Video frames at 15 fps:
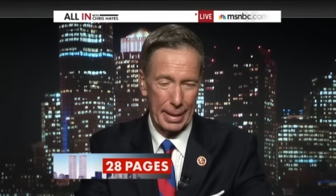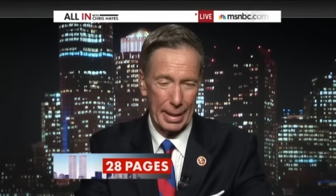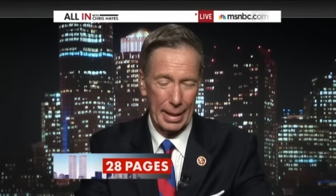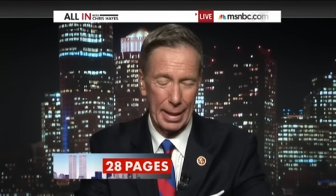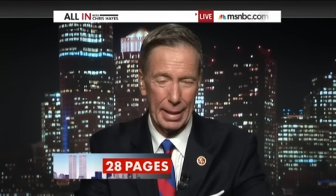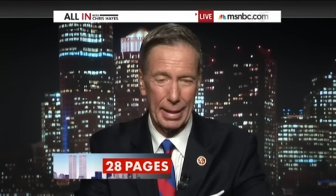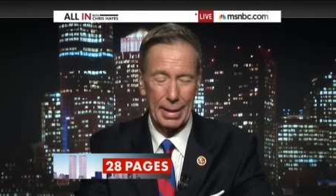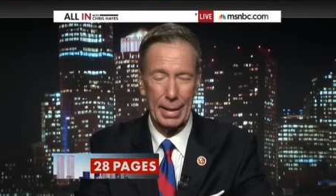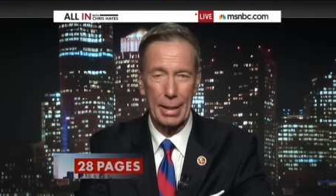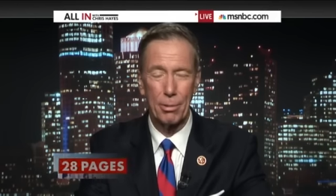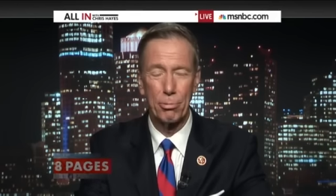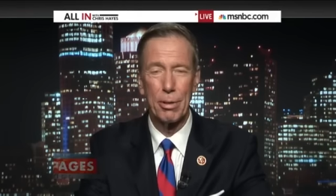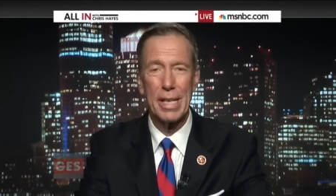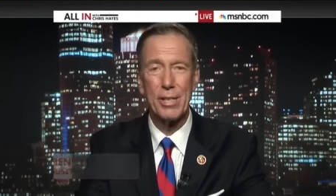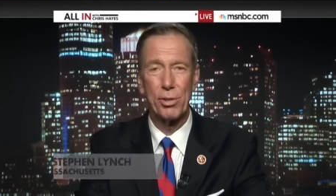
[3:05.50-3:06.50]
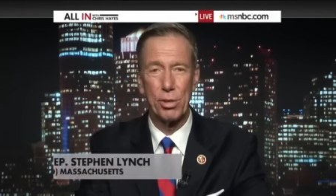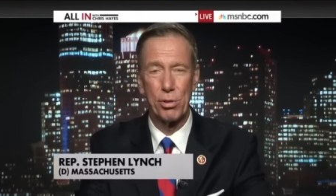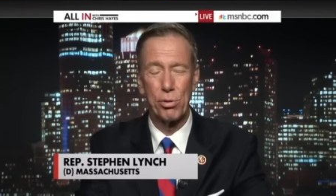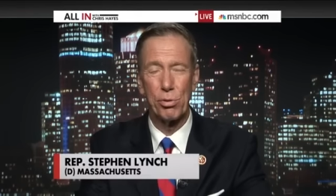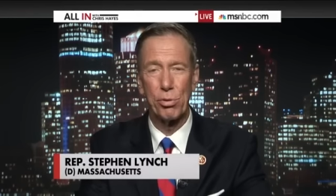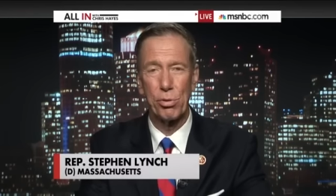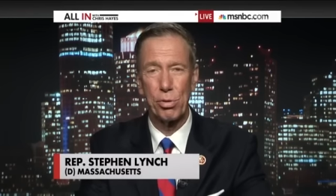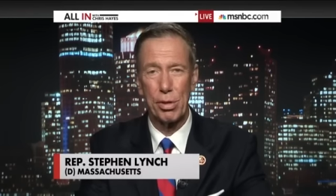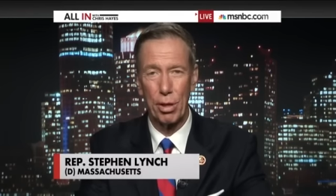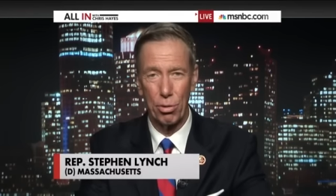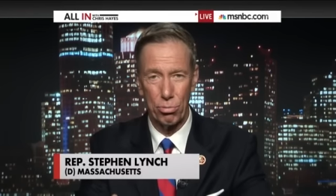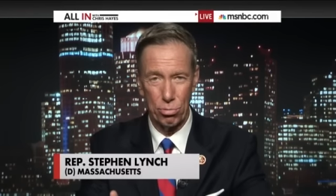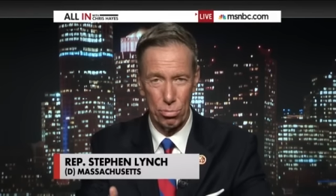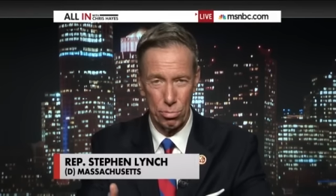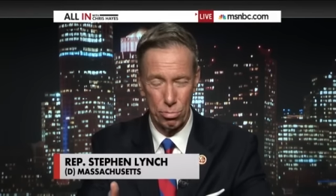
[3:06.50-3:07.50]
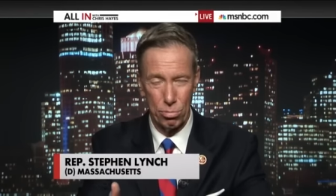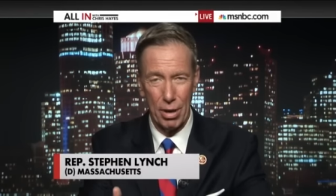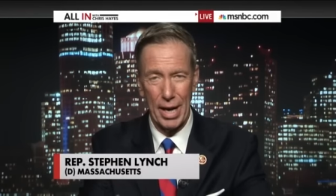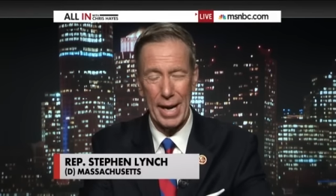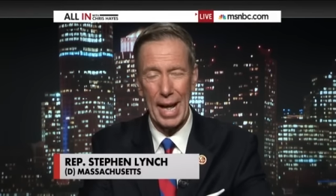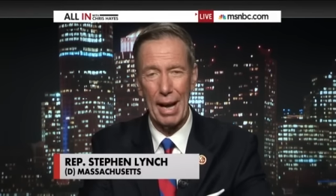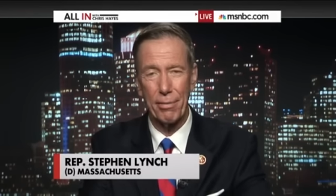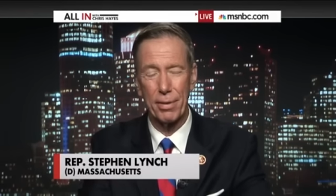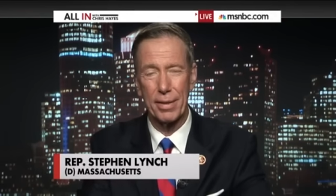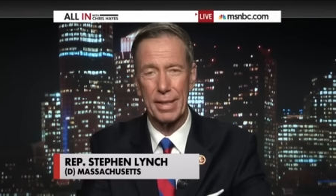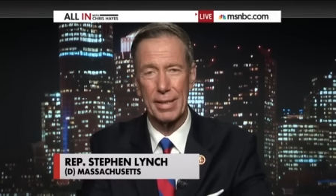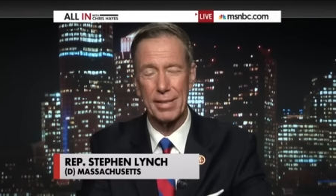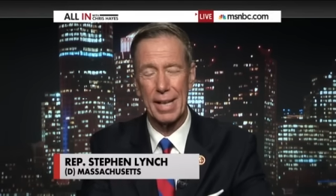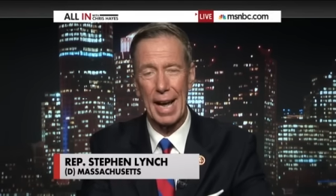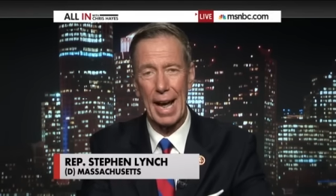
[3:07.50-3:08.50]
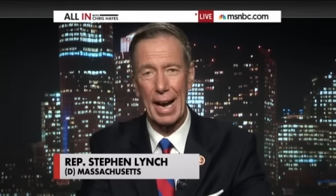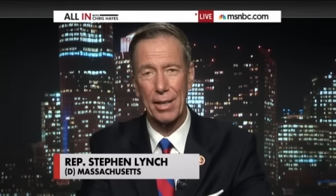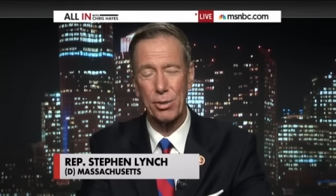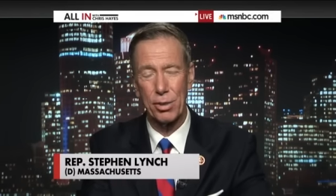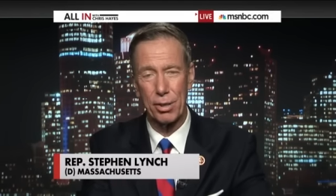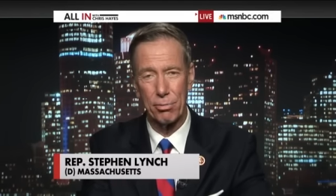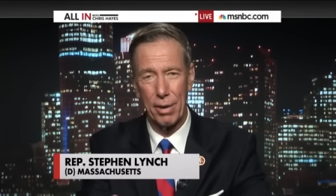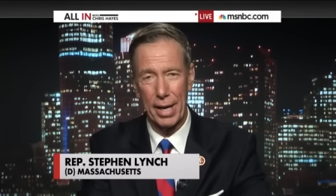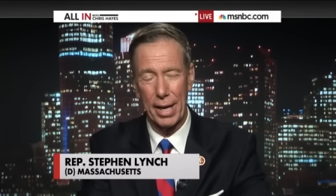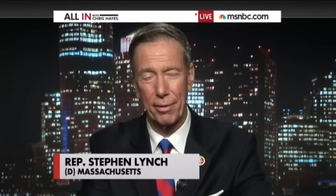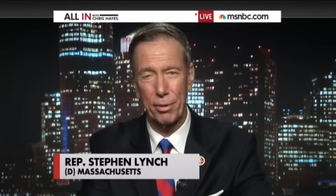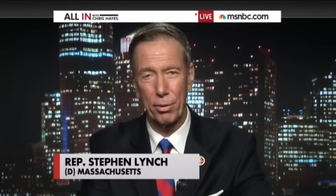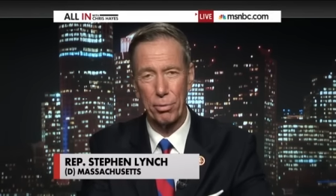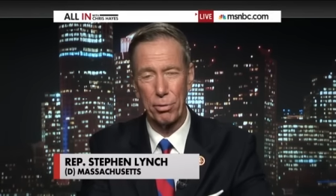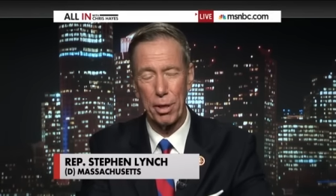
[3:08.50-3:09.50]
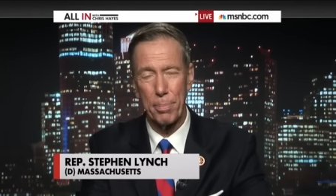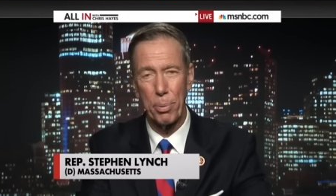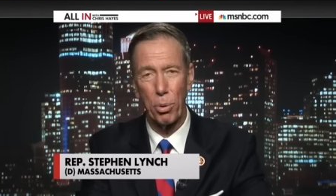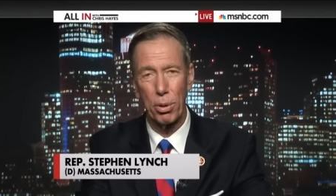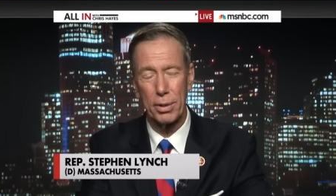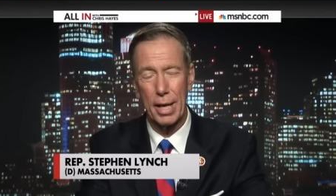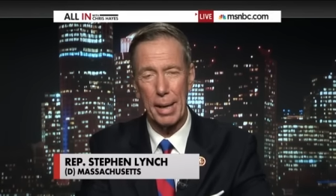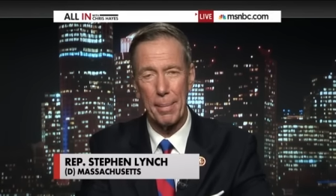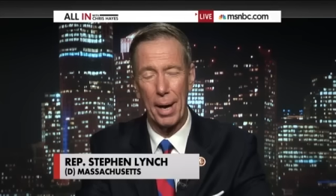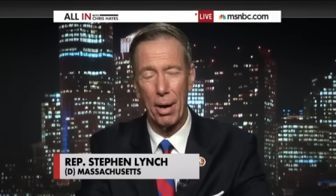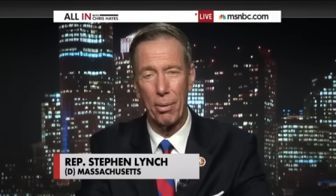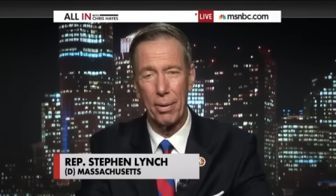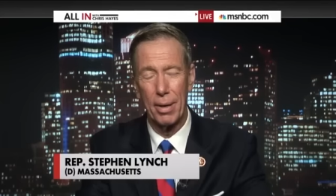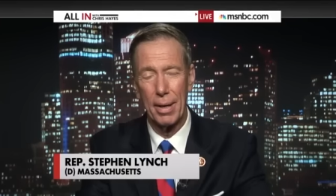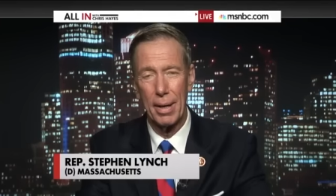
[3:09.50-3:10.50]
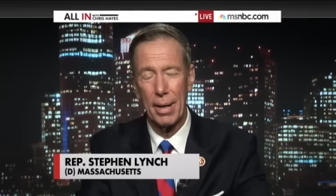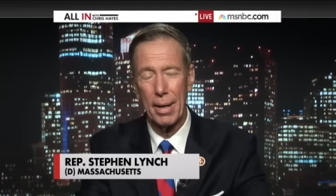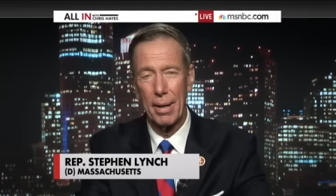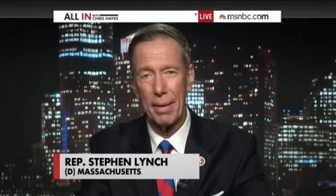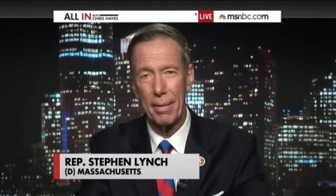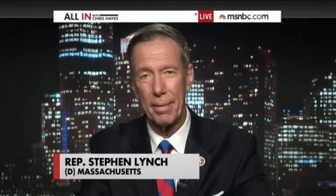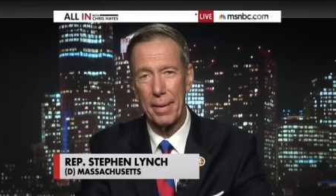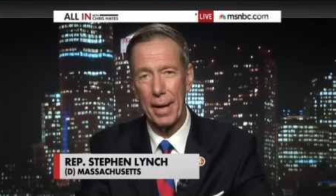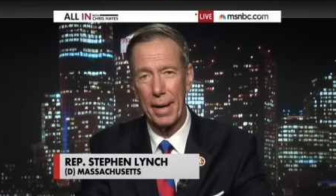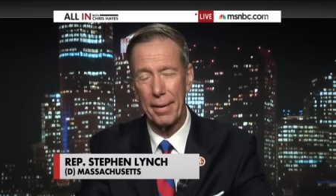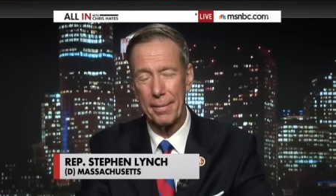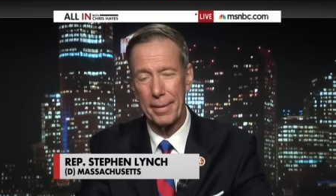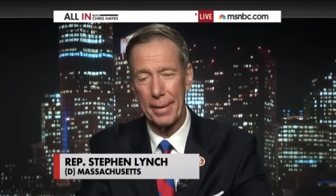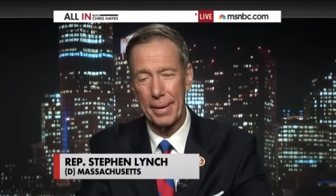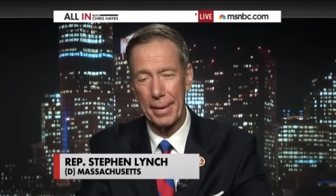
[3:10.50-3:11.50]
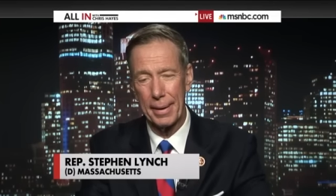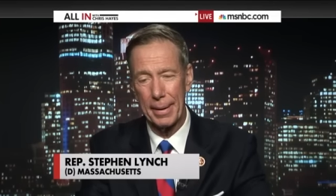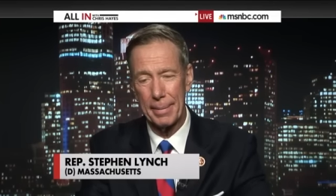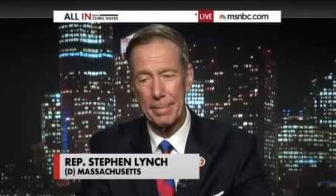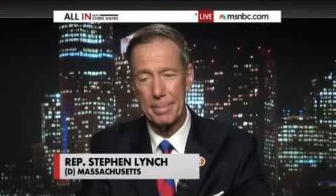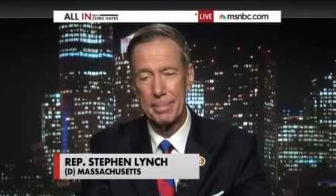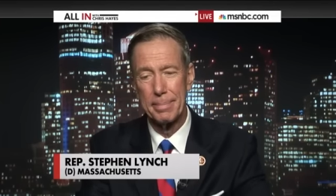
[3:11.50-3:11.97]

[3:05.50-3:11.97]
I think reasons right after the attacks and right after the report came out that uh,